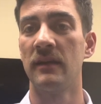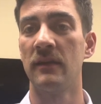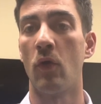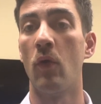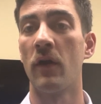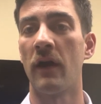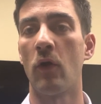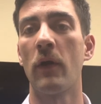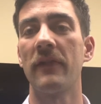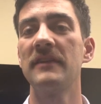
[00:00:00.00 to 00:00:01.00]

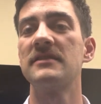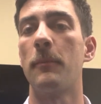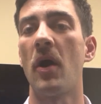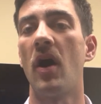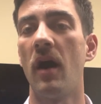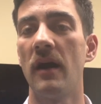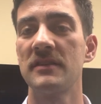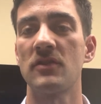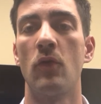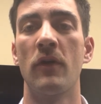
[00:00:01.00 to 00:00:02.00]
or at least a
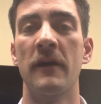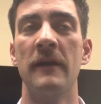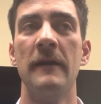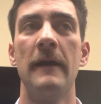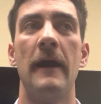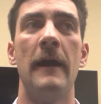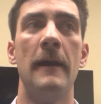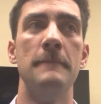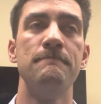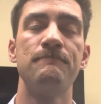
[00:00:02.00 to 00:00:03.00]
pause, or
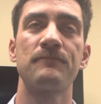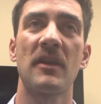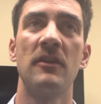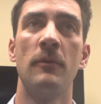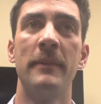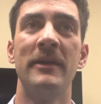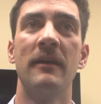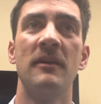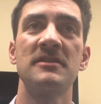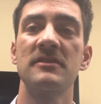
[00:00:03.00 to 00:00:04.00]
maybe
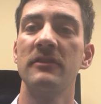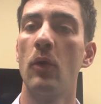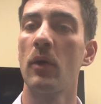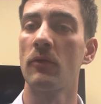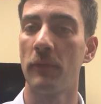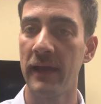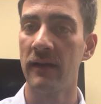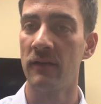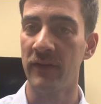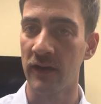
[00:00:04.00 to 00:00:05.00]
a slower rate
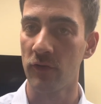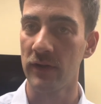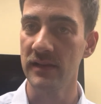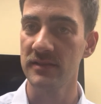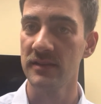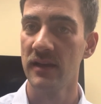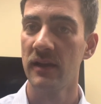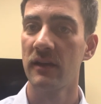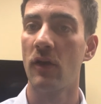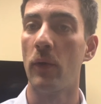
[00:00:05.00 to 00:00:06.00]
of increase
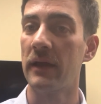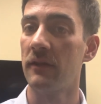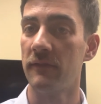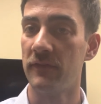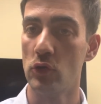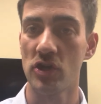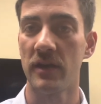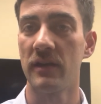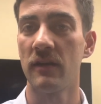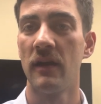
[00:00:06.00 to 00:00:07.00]
going into the future
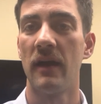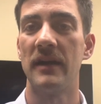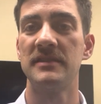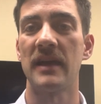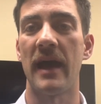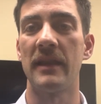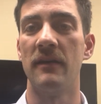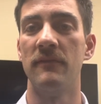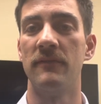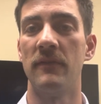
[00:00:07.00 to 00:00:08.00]
here, a sign of